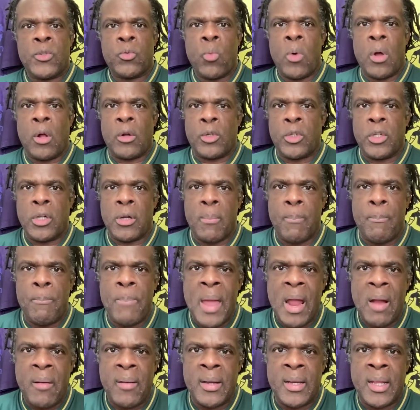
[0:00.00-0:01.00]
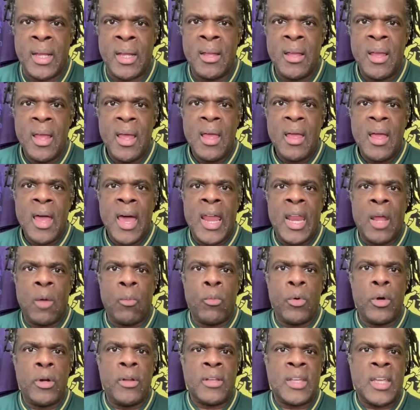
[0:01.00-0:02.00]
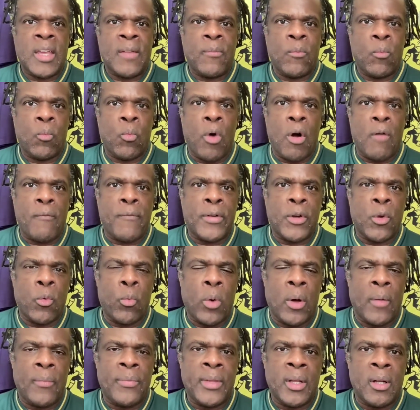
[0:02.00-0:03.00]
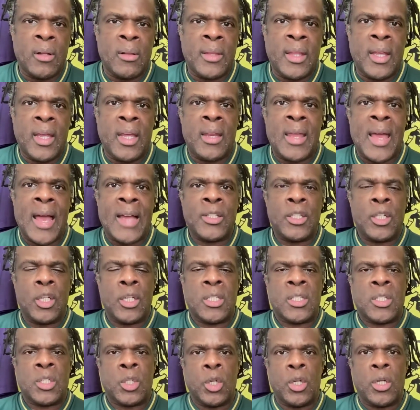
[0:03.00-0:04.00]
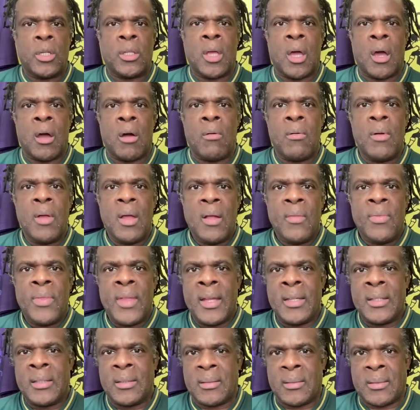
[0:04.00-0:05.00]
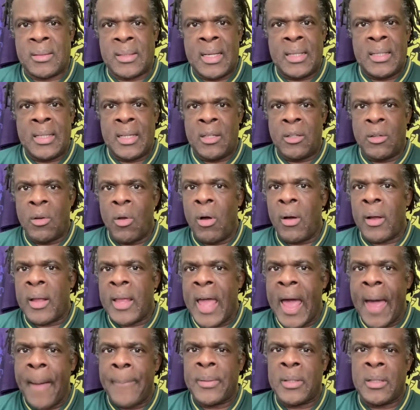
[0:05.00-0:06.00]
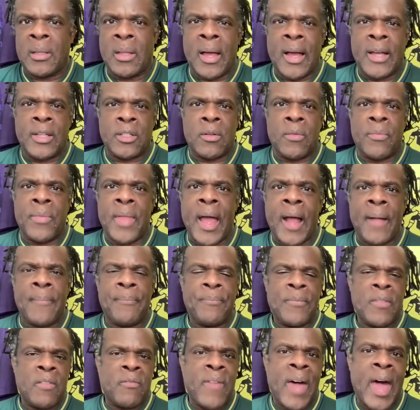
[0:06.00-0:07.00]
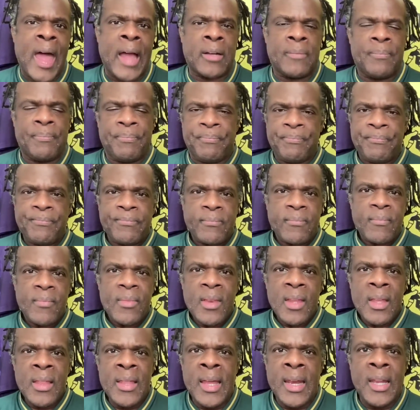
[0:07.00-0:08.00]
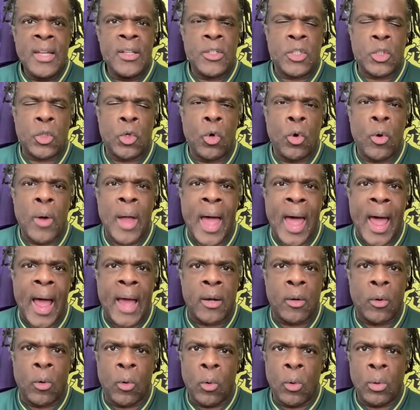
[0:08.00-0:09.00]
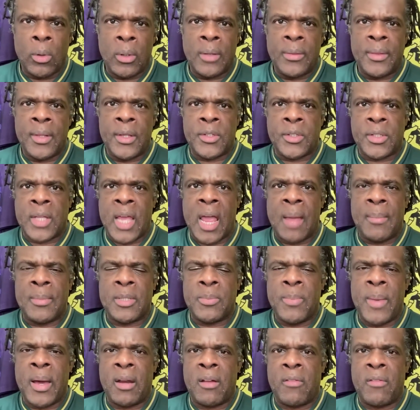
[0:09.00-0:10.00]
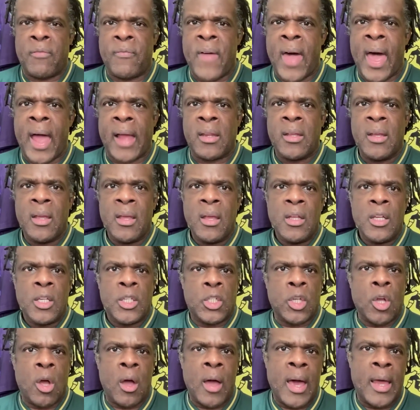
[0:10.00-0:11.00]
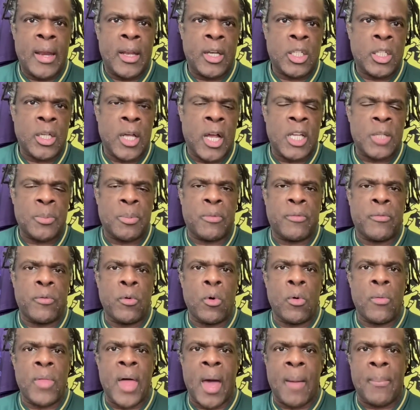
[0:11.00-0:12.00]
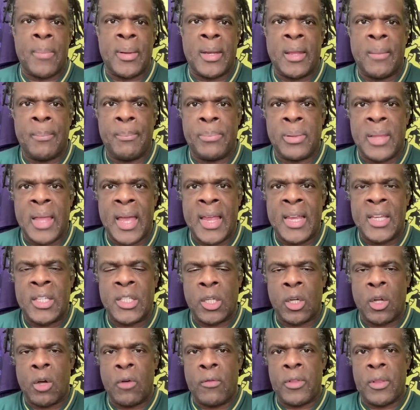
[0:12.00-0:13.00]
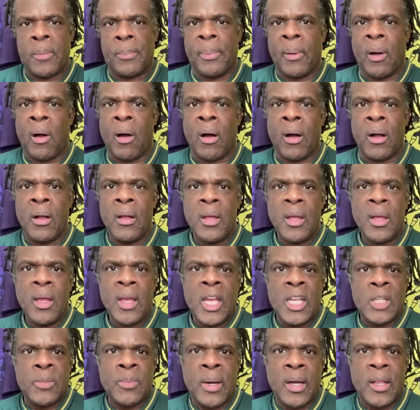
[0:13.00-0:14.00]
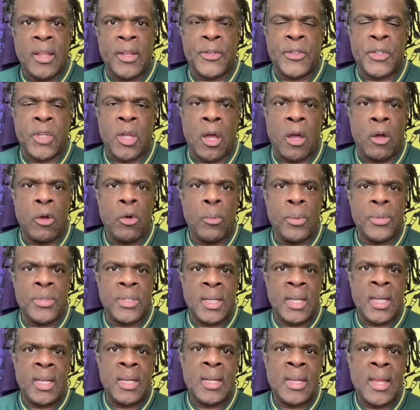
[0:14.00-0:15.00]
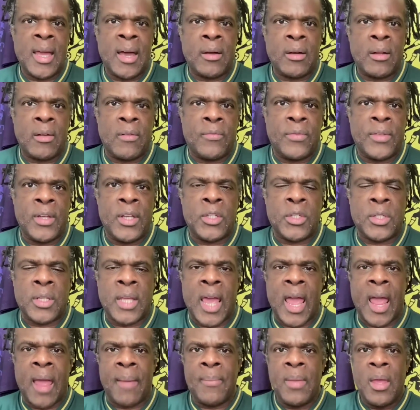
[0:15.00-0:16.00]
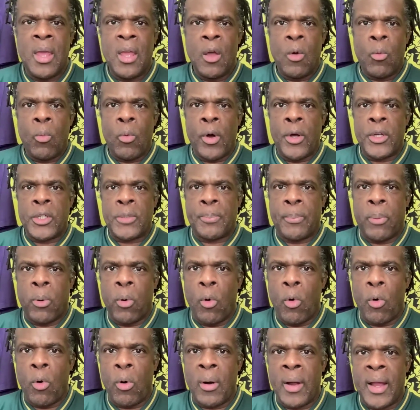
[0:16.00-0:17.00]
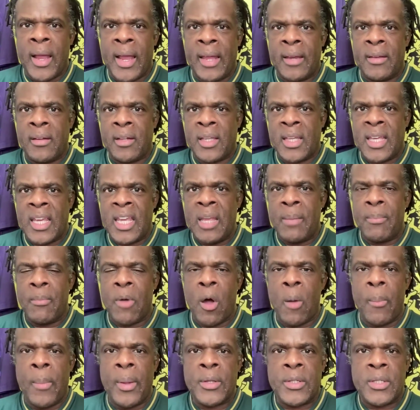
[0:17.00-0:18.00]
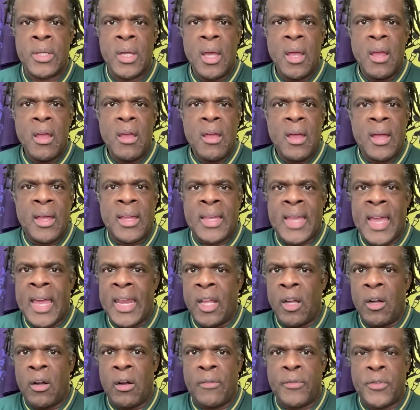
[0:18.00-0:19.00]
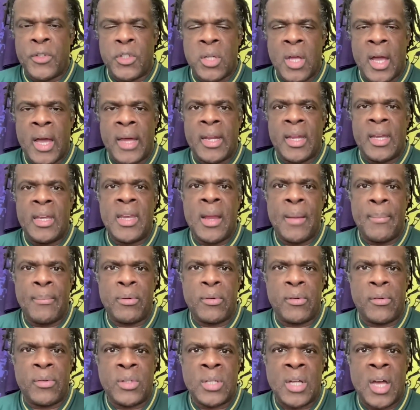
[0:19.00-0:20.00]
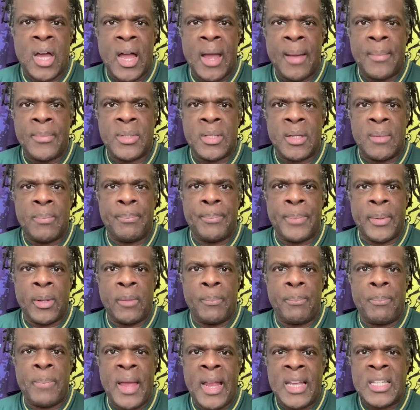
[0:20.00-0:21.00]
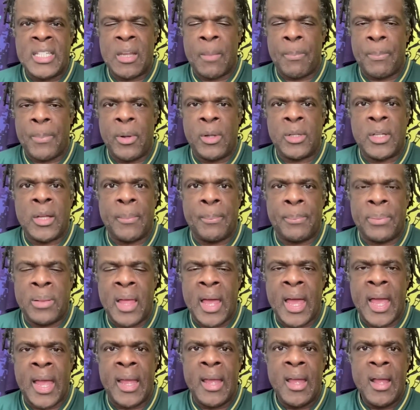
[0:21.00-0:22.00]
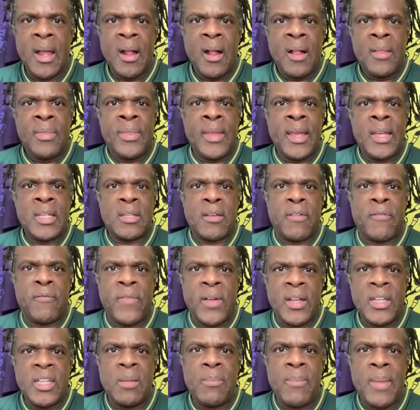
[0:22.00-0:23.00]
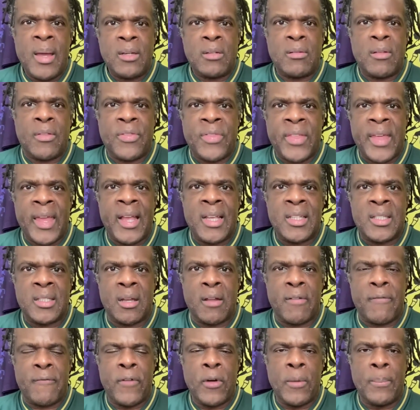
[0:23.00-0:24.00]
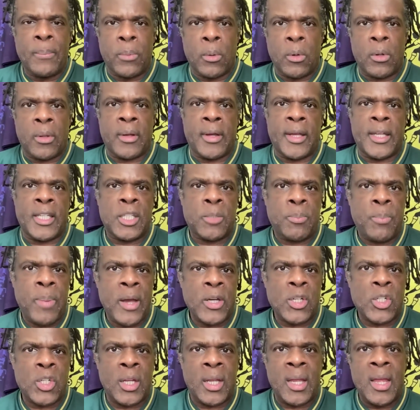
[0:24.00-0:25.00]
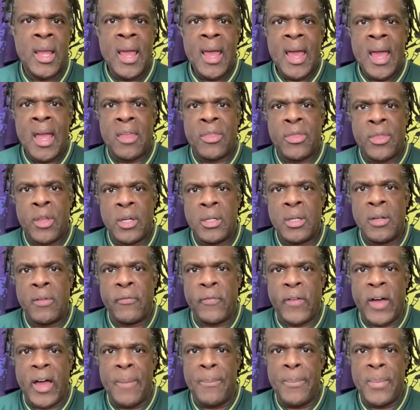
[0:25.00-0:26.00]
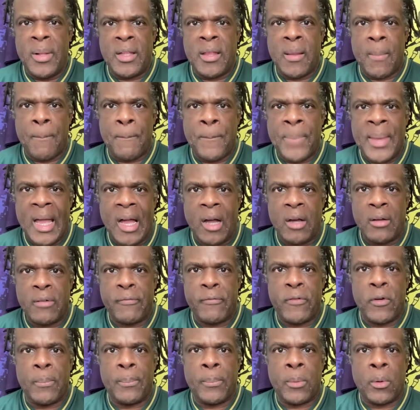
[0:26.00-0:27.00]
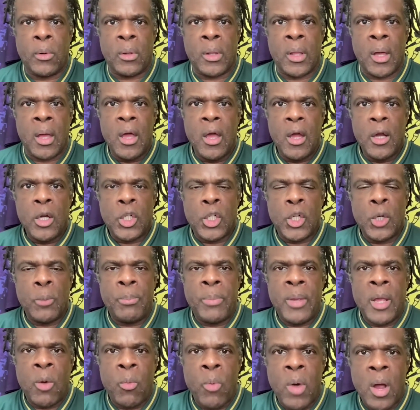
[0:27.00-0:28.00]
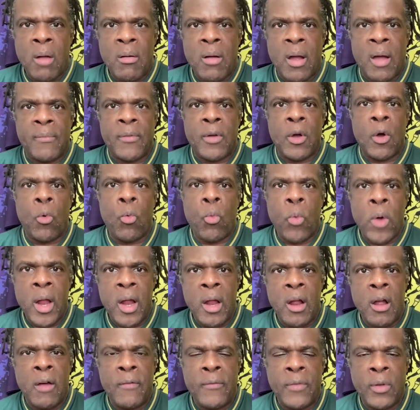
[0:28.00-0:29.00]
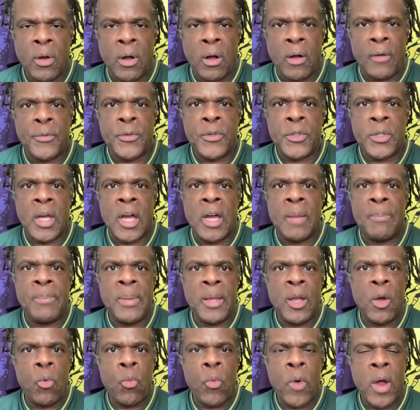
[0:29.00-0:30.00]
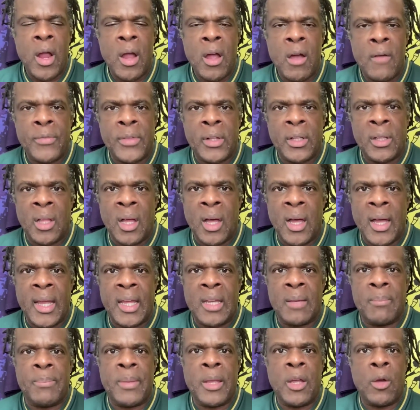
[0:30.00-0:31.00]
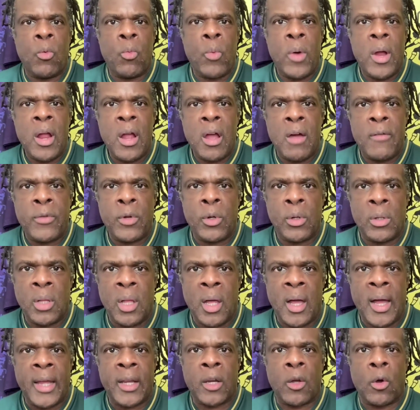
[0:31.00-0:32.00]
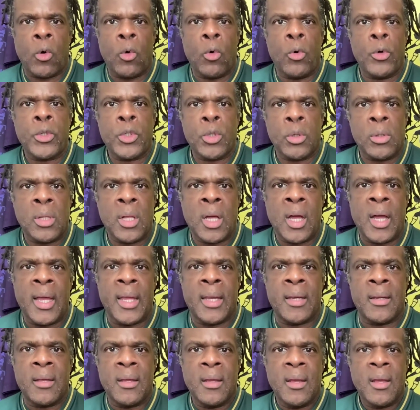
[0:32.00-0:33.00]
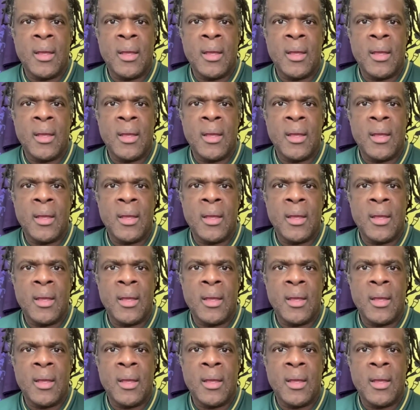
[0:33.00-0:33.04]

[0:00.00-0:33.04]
as well, should have buried it, and it would have given Watford a one nil lead. As it stood, though, they, they did not capitalize on that. In fact, they didn't score at all in this game. As a matter of fact, Sarr had a chance before that, but he blazed it over the bar. Ismaila Sarr, who was in and out of this game, was poor in key moments, getting offside a number of times in build, basic build-up play. These are fundamental things that a footballer, especially a thirty-five million pound footballer, should be aware of. Aware of your offside. Be aware of the line. Be aware of your line. Hold your line.